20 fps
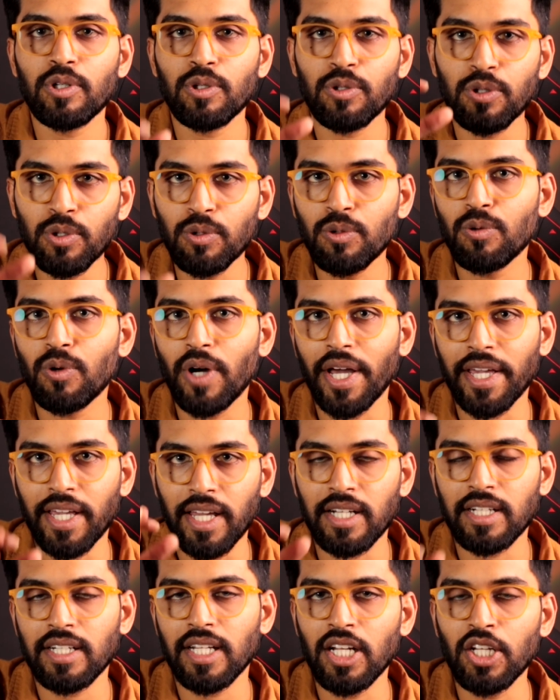to you, I
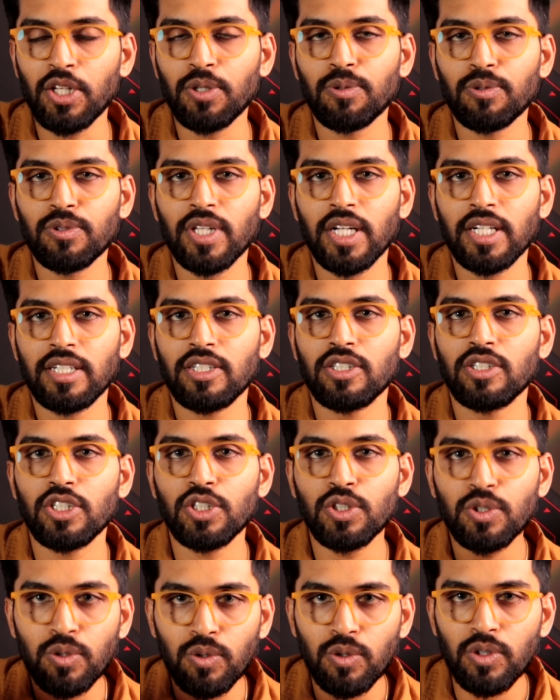can tell you that
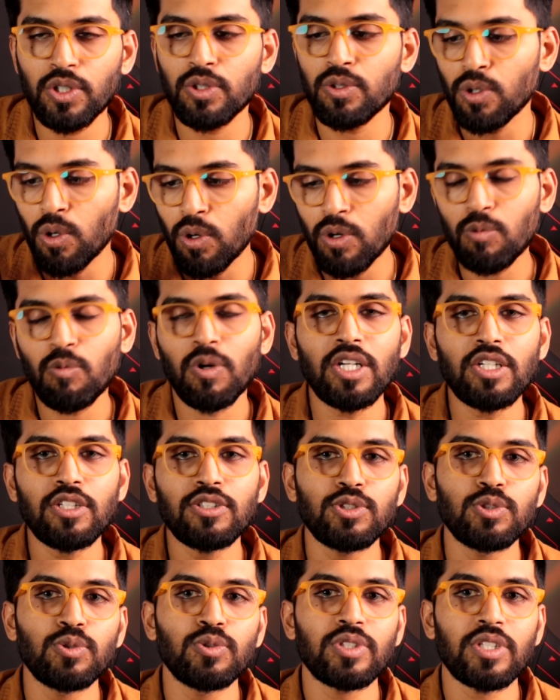you don't want to
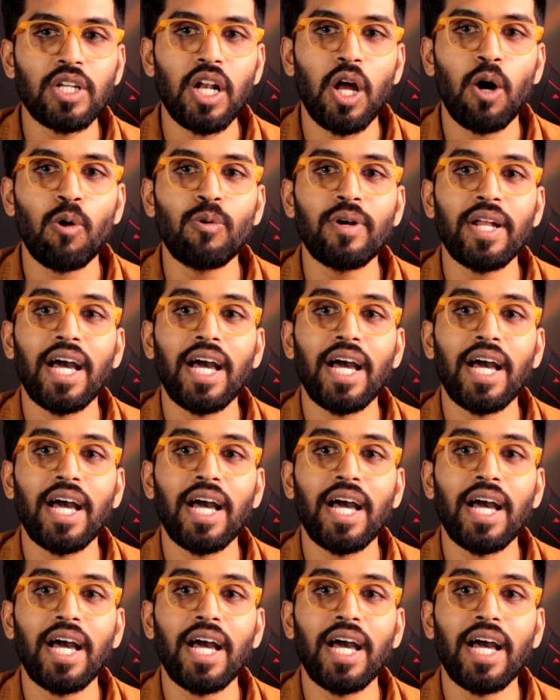choose cloud